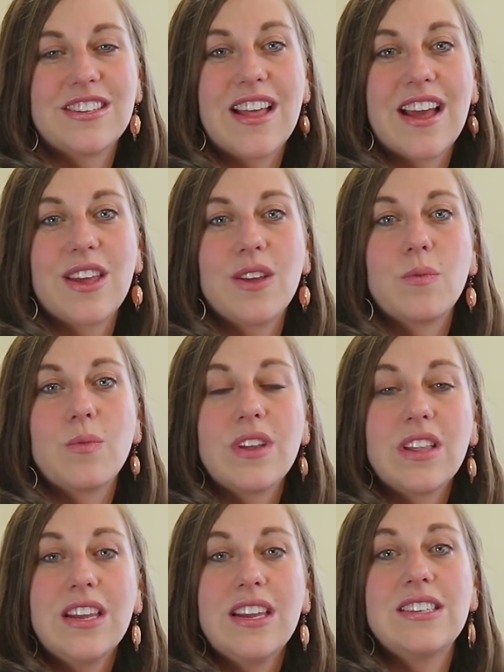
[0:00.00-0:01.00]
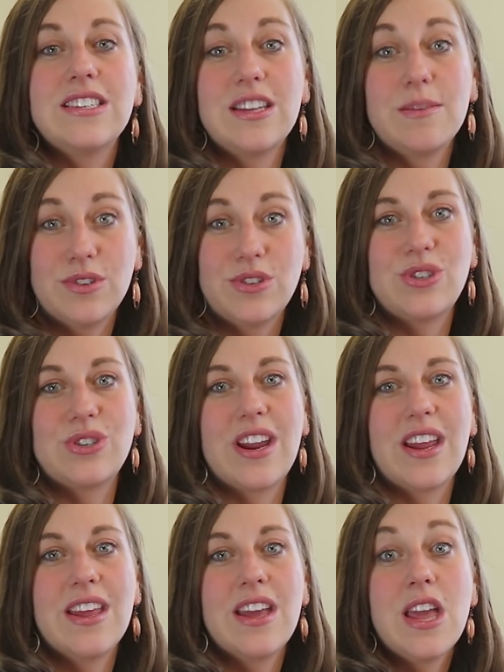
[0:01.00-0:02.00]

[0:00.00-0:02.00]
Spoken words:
that can really demonstrate